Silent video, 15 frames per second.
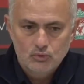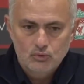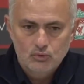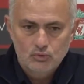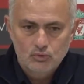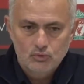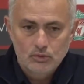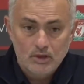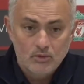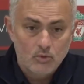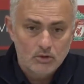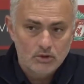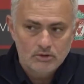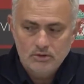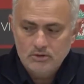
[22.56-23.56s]
their
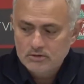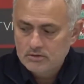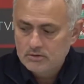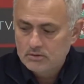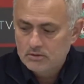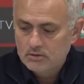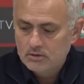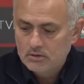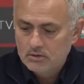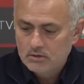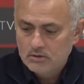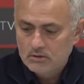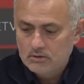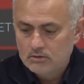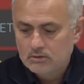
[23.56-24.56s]
qualities,
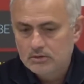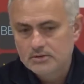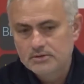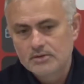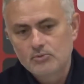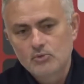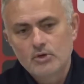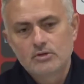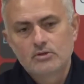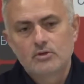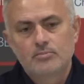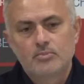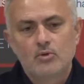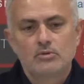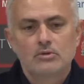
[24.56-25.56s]
the same way the
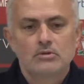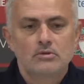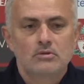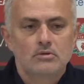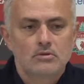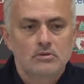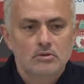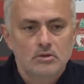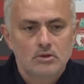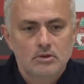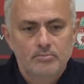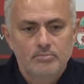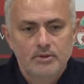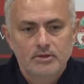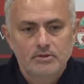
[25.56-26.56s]
opponent
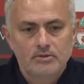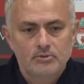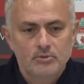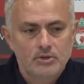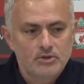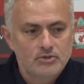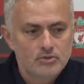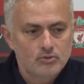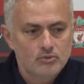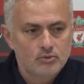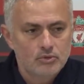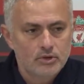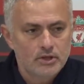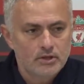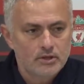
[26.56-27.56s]
played in relation
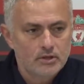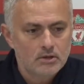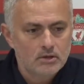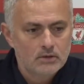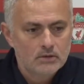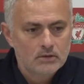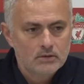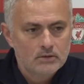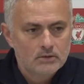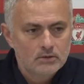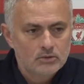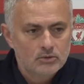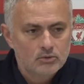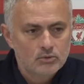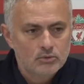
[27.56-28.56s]
to their
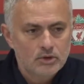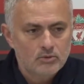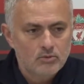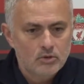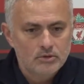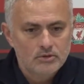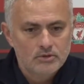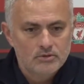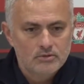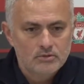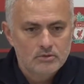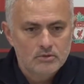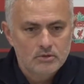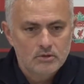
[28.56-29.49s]
qualities.